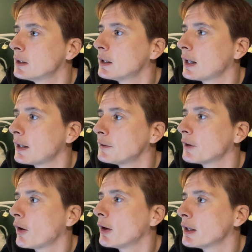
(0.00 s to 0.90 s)
and
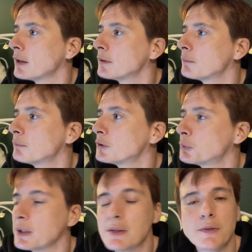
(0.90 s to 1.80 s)
I
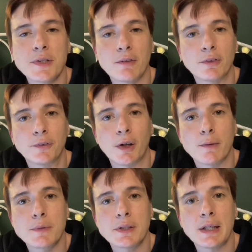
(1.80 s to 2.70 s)
tweet several
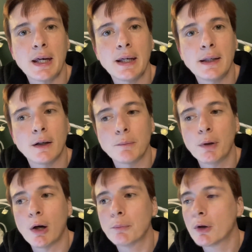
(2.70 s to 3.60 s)
times a day. I
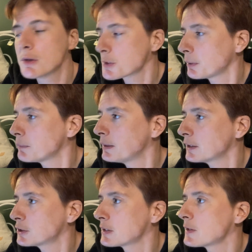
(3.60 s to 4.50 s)
put up cosplay
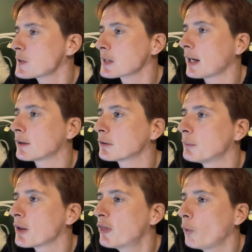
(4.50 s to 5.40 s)
pictures and
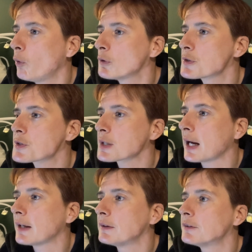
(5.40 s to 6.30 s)
my thoughts
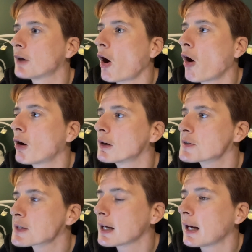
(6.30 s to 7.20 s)
and
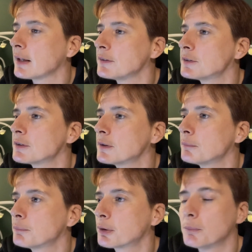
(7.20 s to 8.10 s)
art and
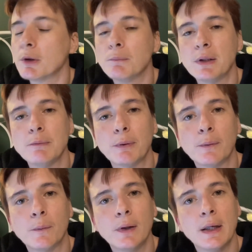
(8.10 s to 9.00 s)
promote
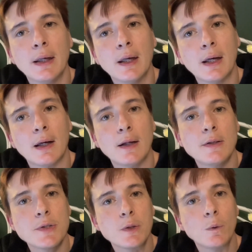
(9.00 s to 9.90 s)
people, and
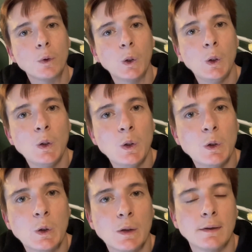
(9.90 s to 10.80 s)
it's all
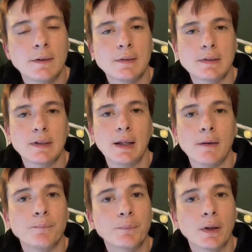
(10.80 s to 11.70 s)
good. So yeah,
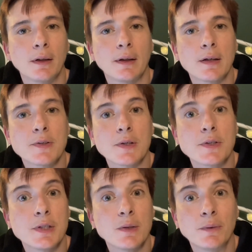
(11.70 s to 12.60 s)
I guess I'll
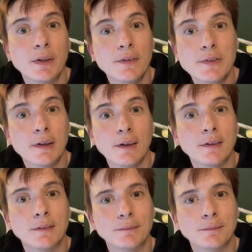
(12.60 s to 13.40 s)
see you on the other side.